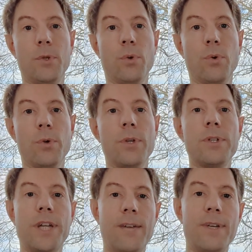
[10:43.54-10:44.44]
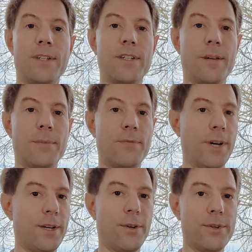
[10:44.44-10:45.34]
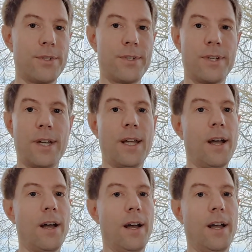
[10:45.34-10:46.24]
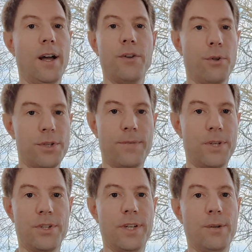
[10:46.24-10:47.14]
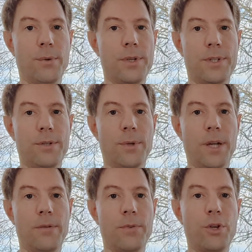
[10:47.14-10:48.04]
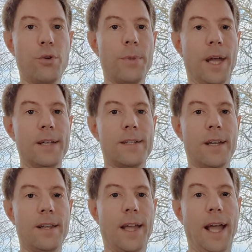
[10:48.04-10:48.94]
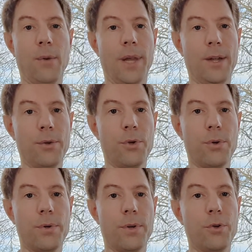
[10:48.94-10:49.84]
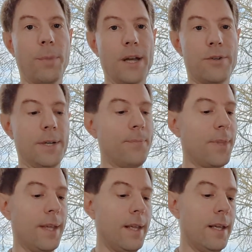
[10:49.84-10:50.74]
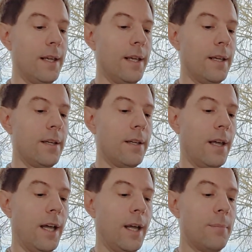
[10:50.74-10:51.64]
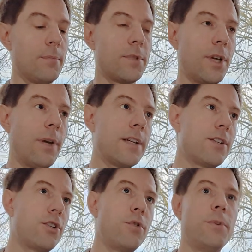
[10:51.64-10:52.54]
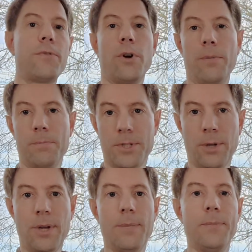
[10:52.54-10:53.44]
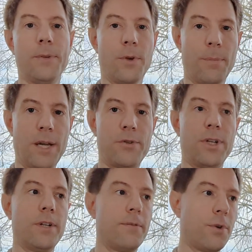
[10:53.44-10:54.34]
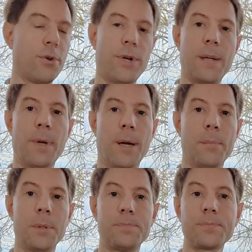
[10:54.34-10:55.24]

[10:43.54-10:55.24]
your savings in terms of running costs are not sufficient in order to recoup that that outlay on your battery. So let's assume you've got solar, you've got battery, and you've got your heat pump.